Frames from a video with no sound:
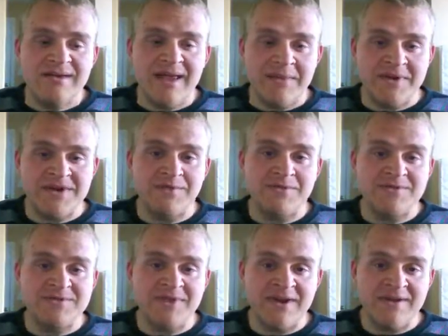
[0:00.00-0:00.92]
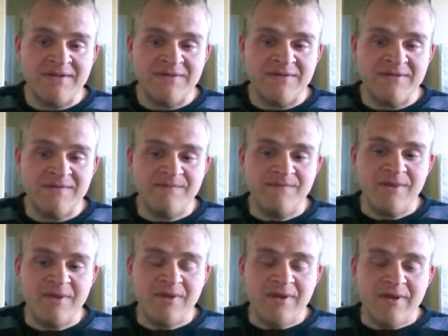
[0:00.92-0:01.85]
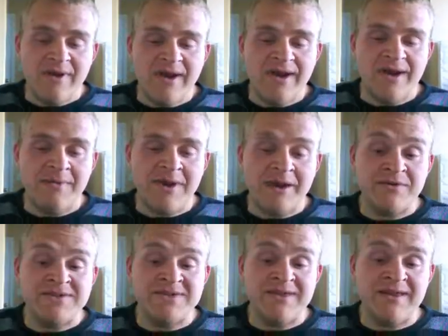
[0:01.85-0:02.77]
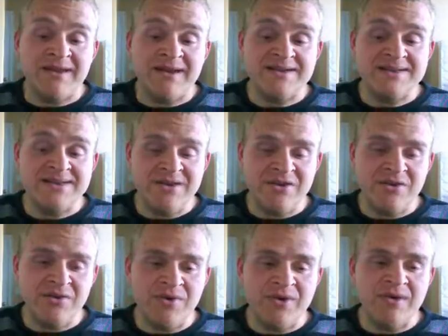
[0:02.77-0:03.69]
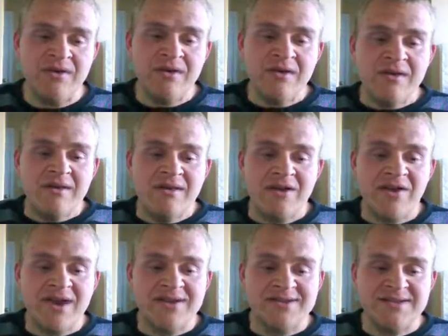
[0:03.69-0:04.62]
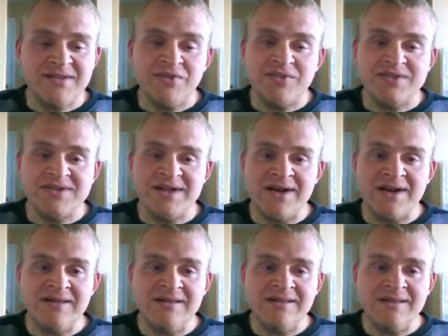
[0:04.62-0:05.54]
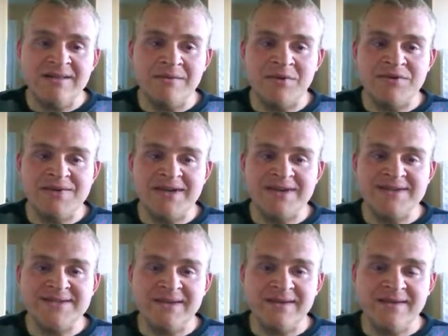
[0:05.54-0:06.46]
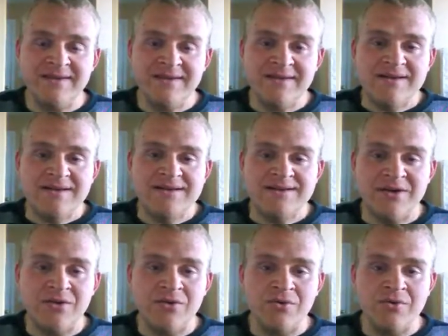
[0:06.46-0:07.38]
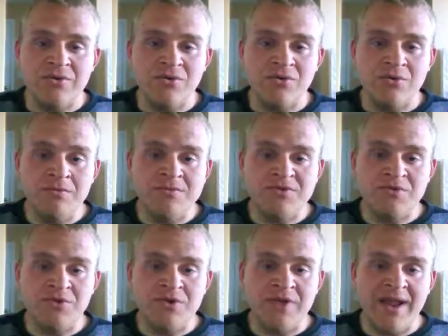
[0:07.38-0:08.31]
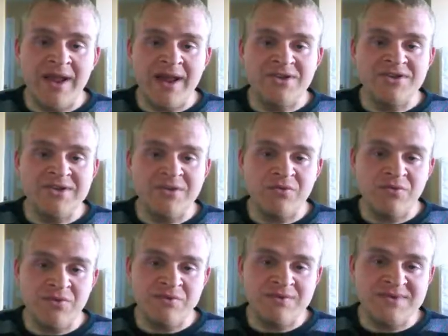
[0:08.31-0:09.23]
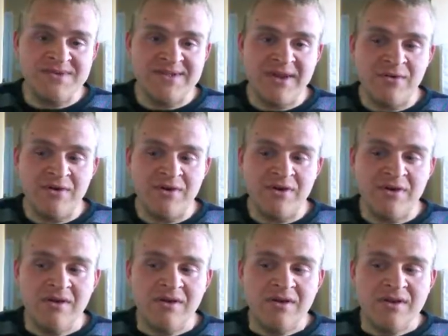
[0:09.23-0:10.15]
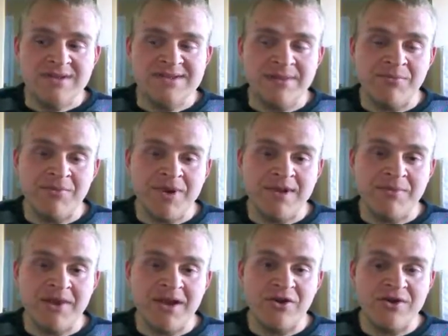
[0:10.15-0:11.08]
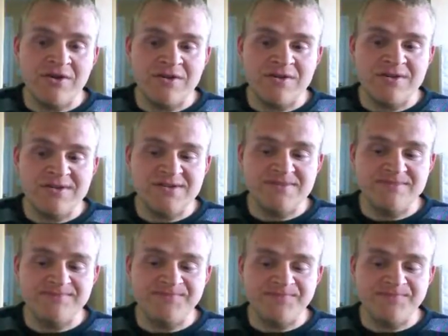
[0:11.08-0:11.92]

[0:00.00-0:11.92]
came into perspective. I was in the ICU, and their ICU was not the most high tech, so the rooms weren't actually rooms, they were separated by curtains.